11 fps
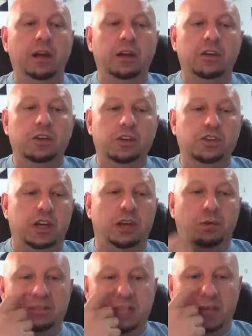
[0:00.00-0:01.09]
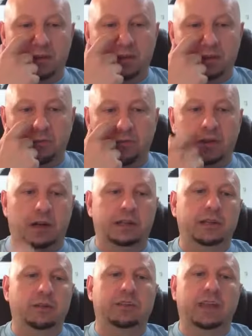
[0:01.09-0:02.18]
She was having
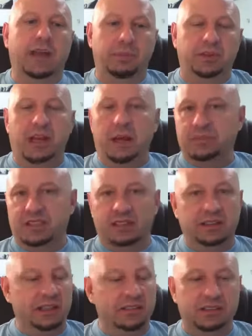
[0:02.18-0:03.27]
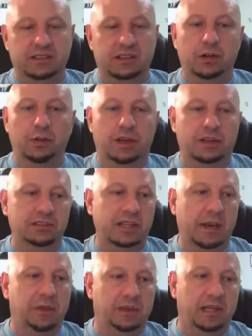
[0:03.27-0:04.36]
difficulty with epilepsy, and this is a new one because
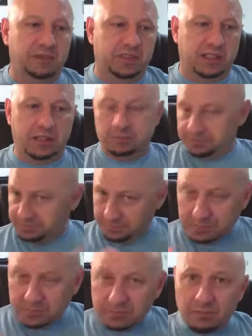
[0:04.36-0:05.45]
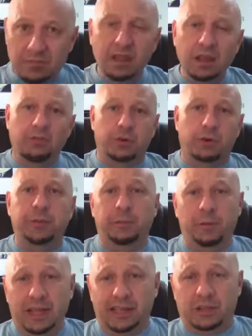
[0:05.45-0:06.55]
epilepsy for
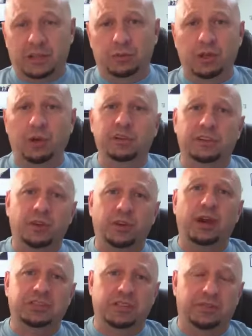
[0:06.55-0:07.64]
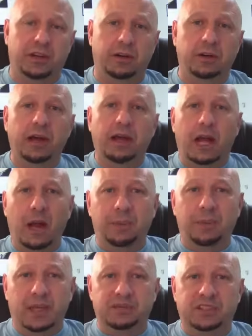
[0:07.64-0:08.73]
people that don't know it, if you have severe
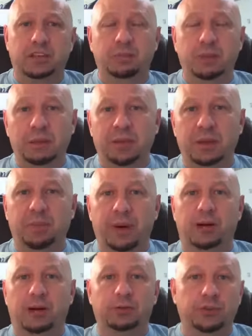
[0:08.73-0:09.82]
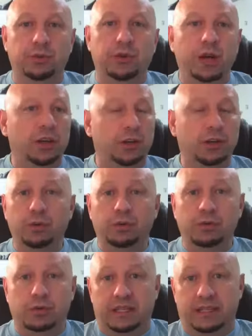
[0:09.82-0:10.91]
epilepsy, you might be bound. You you
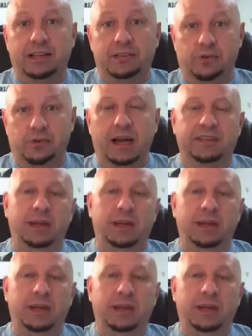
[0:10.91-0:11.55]
cannot drive.